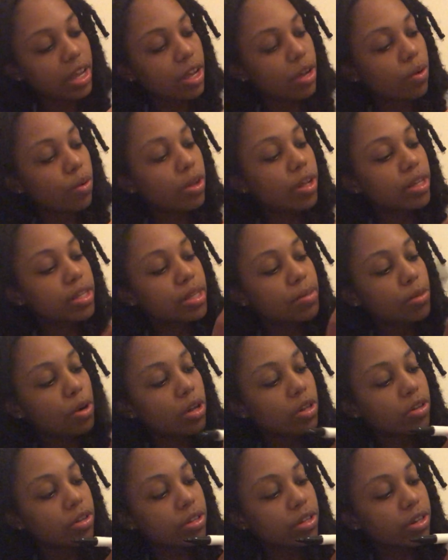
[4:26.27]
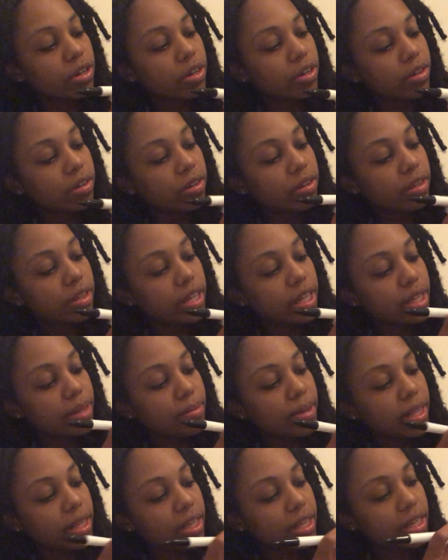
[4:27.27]
Well, a smaller circle. Let's
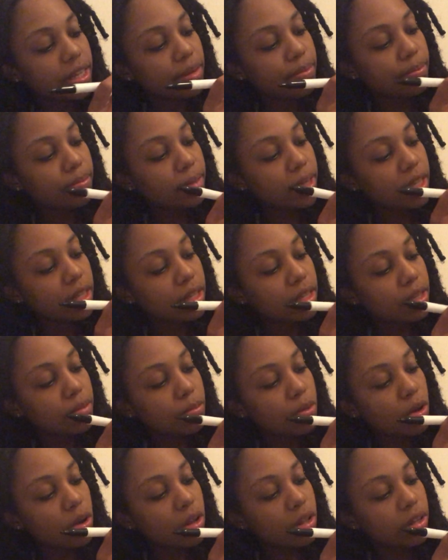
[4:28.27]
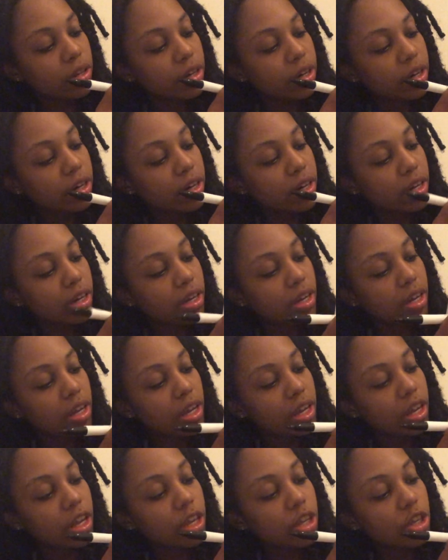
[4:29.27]
make this a bit smaller.
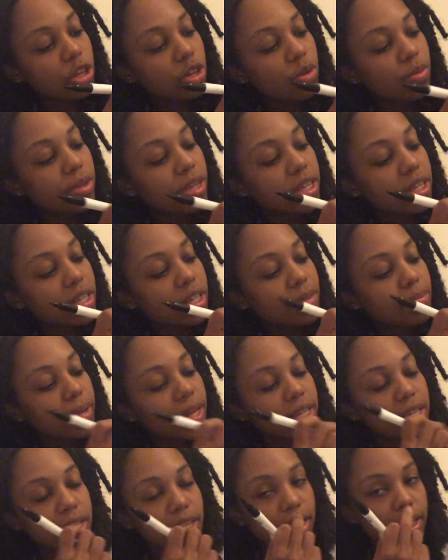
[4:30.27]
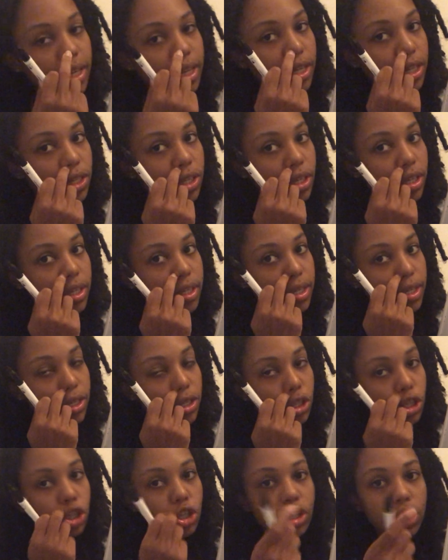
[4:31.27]
So this is basically just
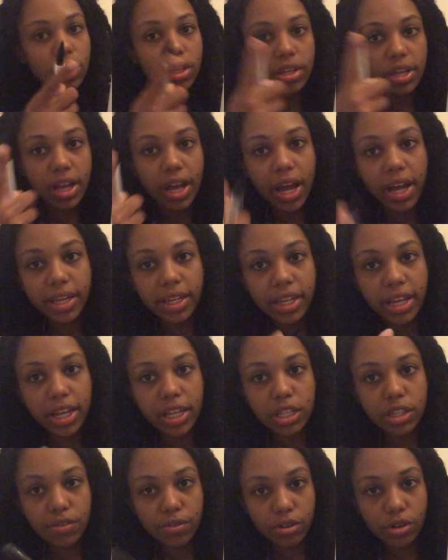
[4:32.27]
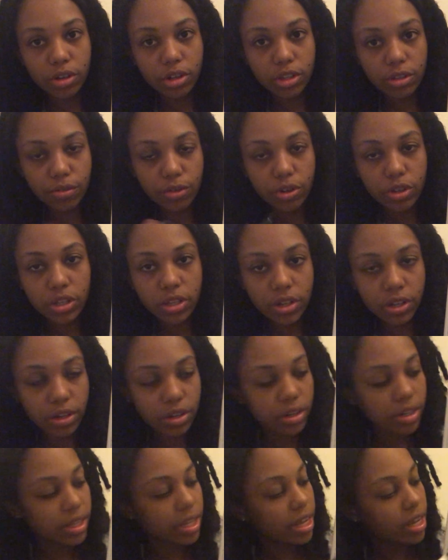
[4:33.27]
guidelines for us to
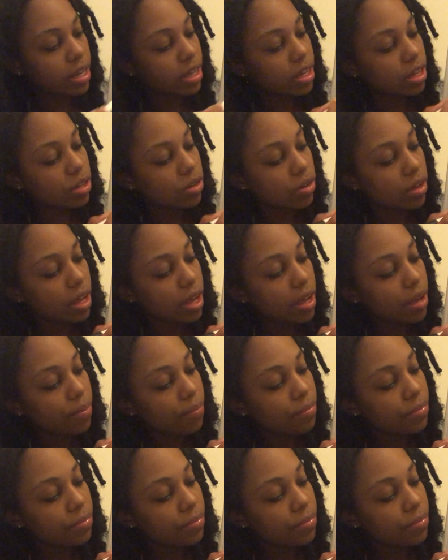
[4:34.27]
understand things, okay?